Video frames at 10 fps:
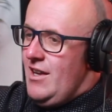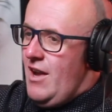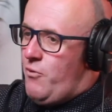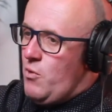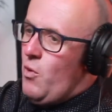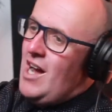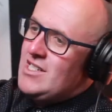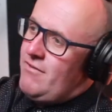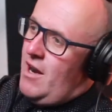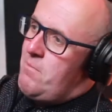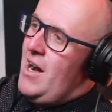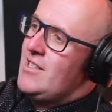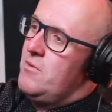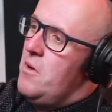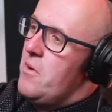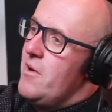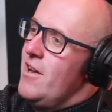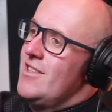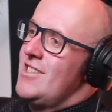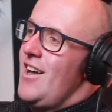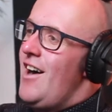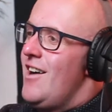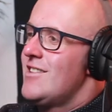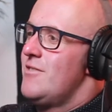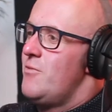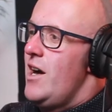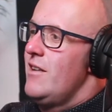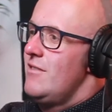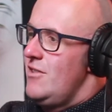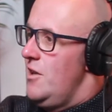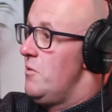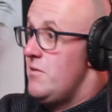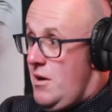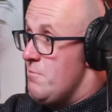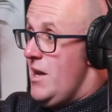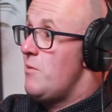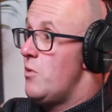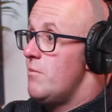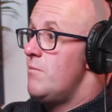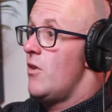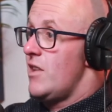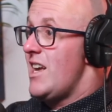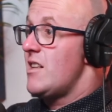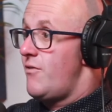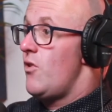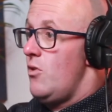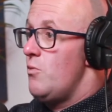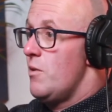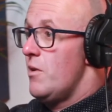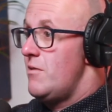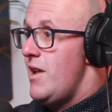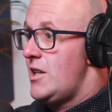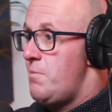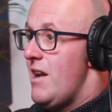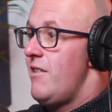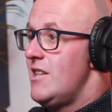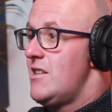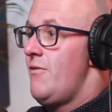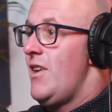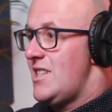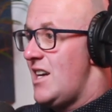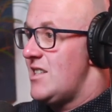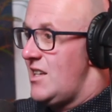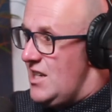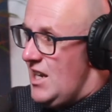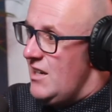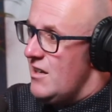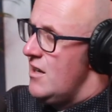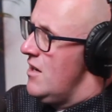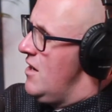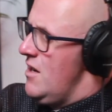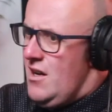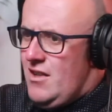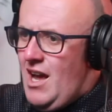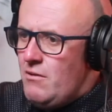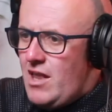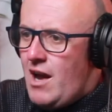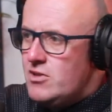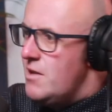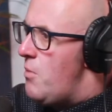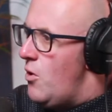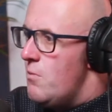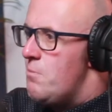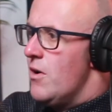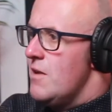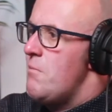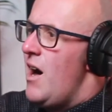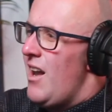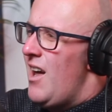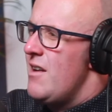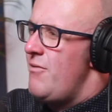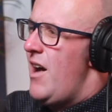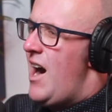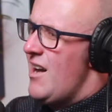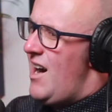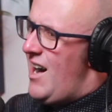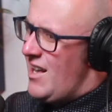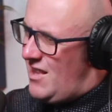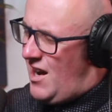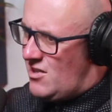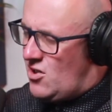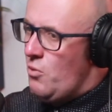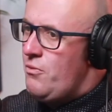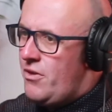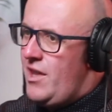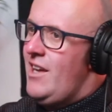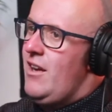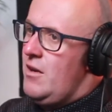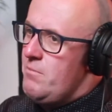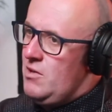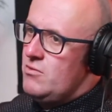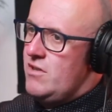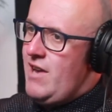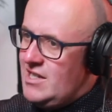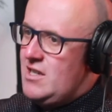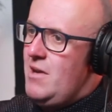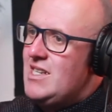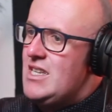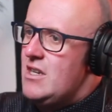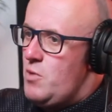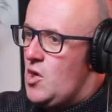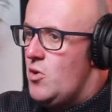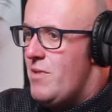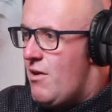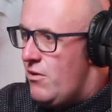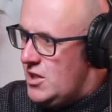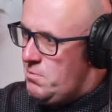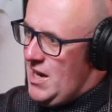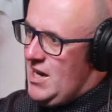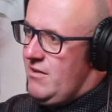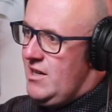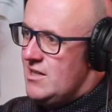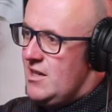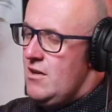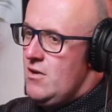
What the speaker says: if we wind it right back to where we were at the start of when you and me were on the dance floor, we were experiencing a fantastic scene. That was an important point in my life. And I don't think it can be underestimated as we come out of this period